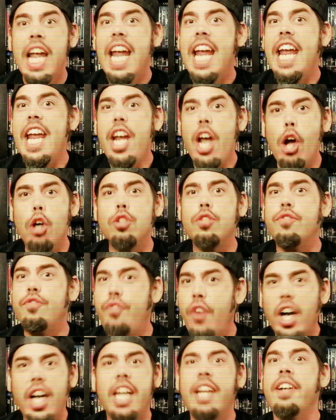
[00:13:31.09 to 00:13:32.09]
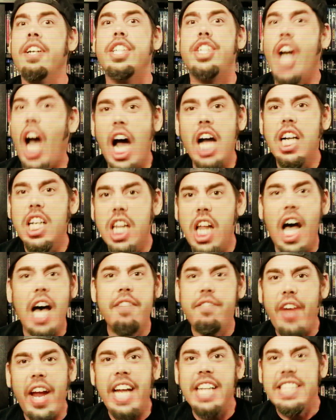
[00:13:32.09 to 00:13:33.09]
He goes fucking
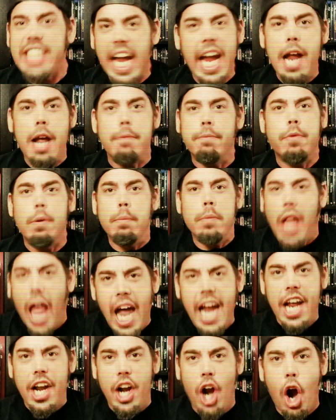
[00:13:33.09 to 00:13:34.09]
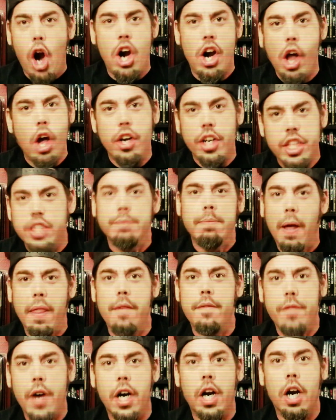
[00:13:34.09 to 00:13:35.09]
Jean-Claude Van Damme from Lionheart on this
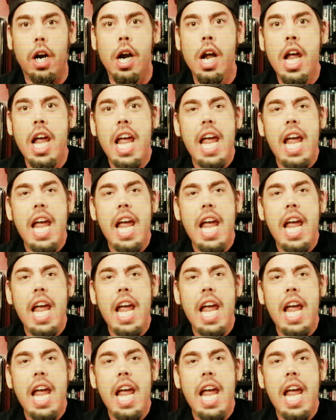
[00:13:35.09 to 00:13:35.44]
motherfucker.